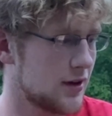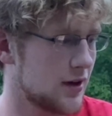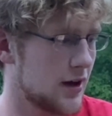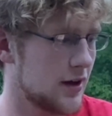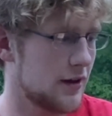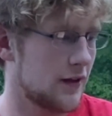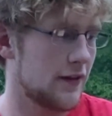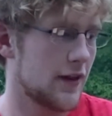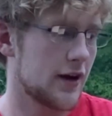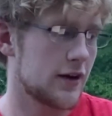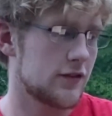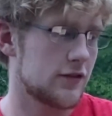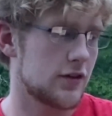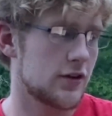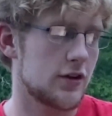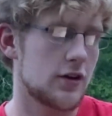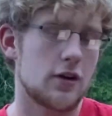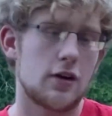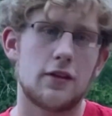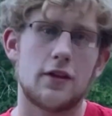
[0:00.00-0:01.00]
And next you
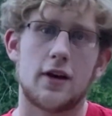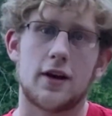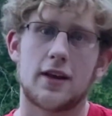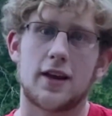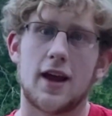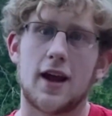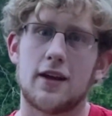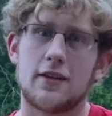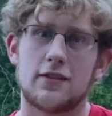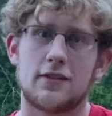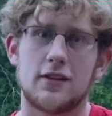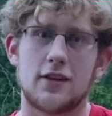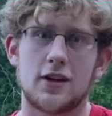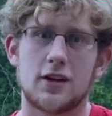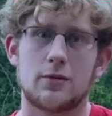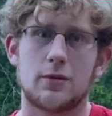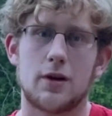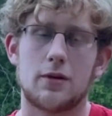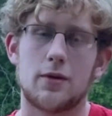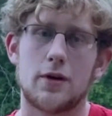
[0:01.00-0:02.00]
can go to the Cass Scenic
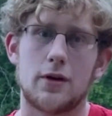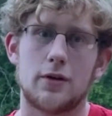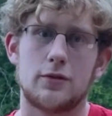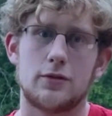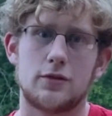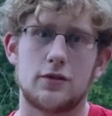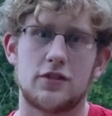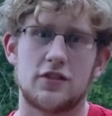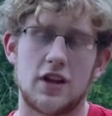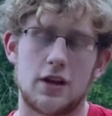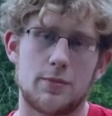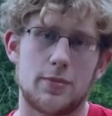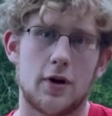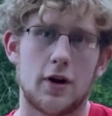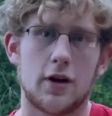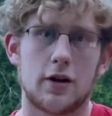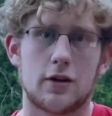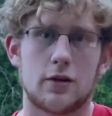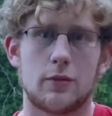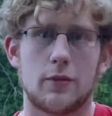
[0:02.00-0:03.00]
Railroad State
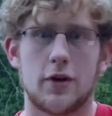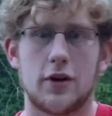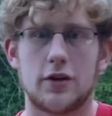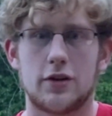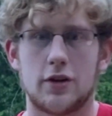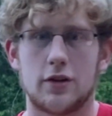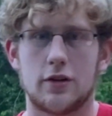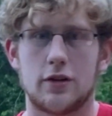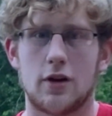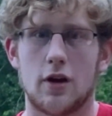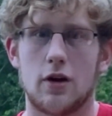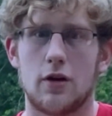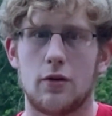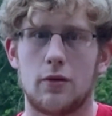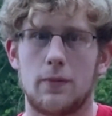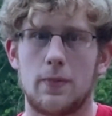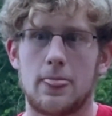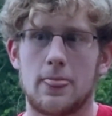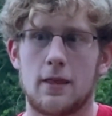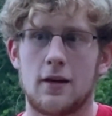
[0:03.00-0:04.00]
Park, where you can go
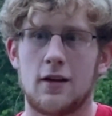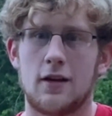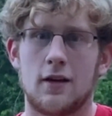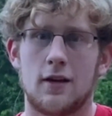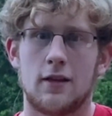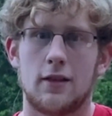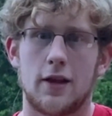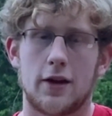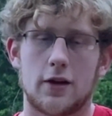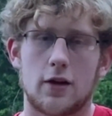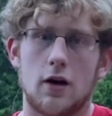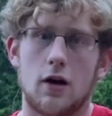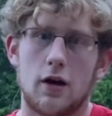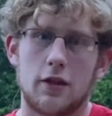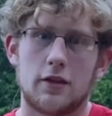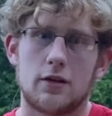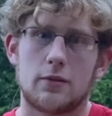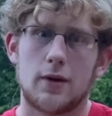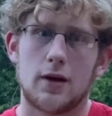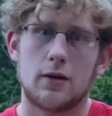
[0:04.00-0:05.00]
like on
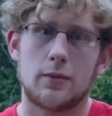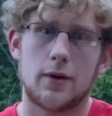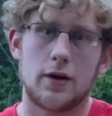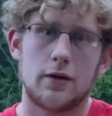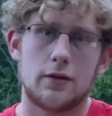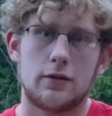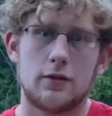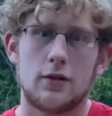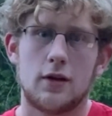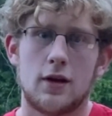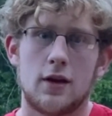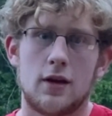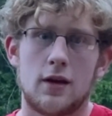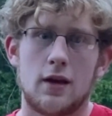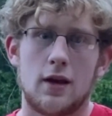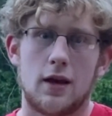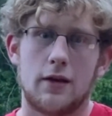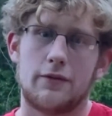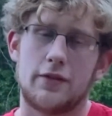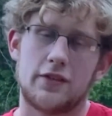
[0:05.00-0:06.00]
the railroad
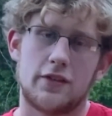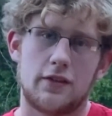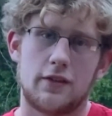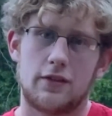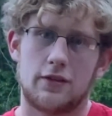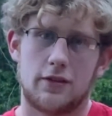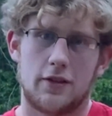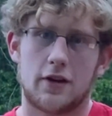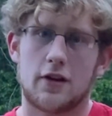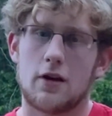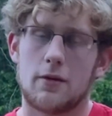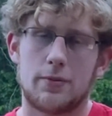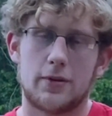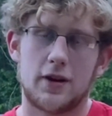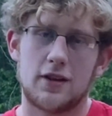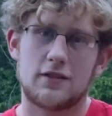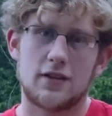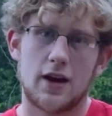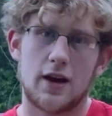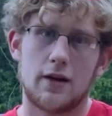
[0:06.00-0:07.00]
and visit the
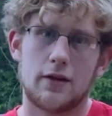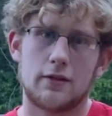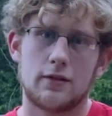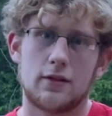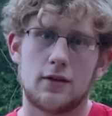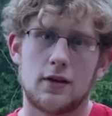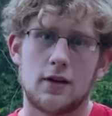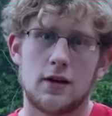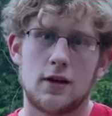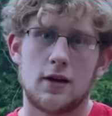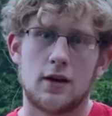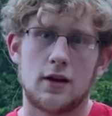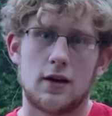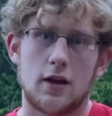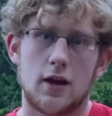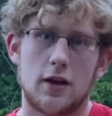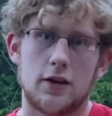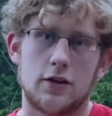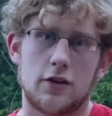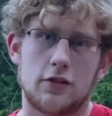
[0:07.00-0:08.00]
company town,
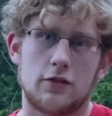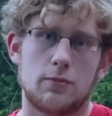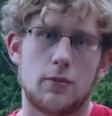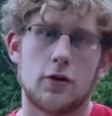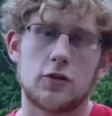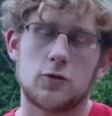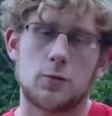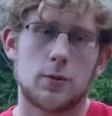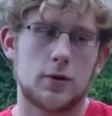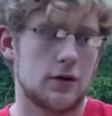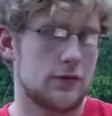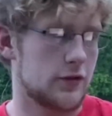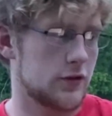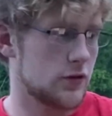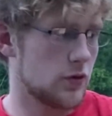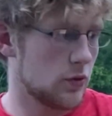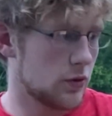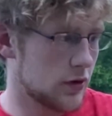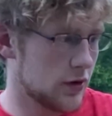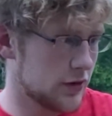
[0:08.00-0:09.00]
and there's multiple different
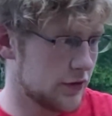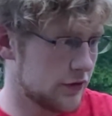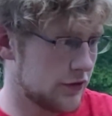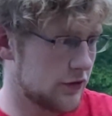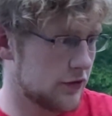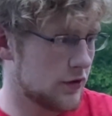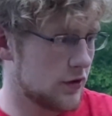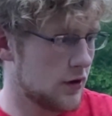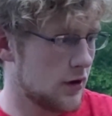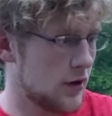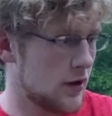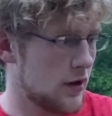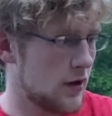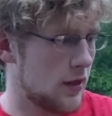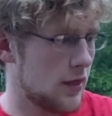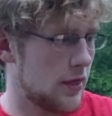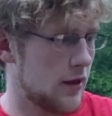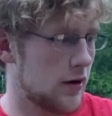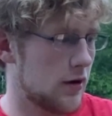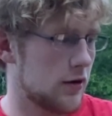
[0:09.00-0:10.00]
tours.
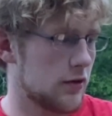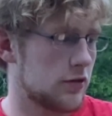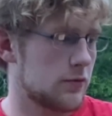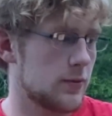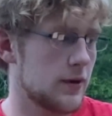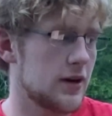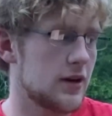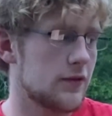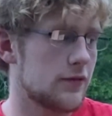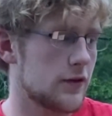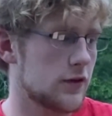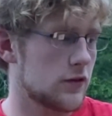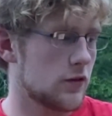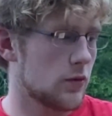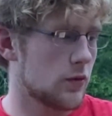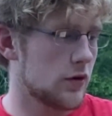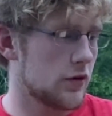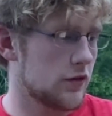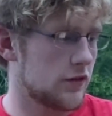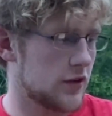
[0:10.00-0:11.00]
There are three different
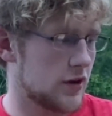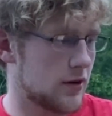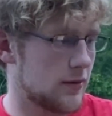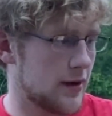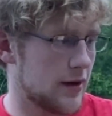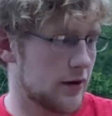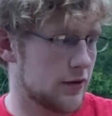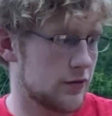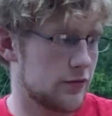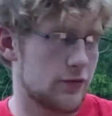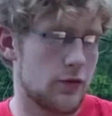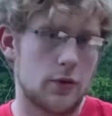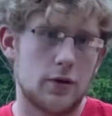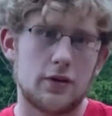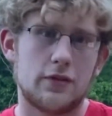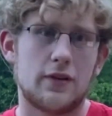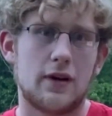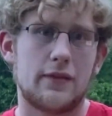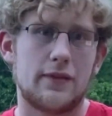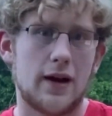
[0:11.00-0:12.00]
tours that are around four to
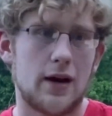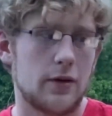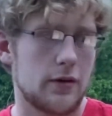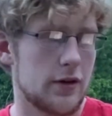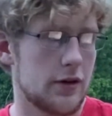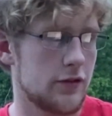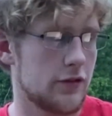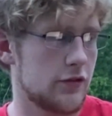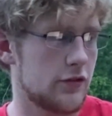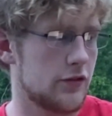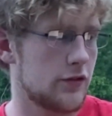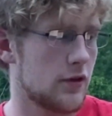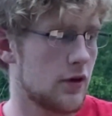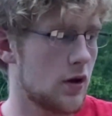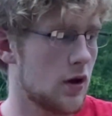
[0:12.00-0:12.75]
five hours.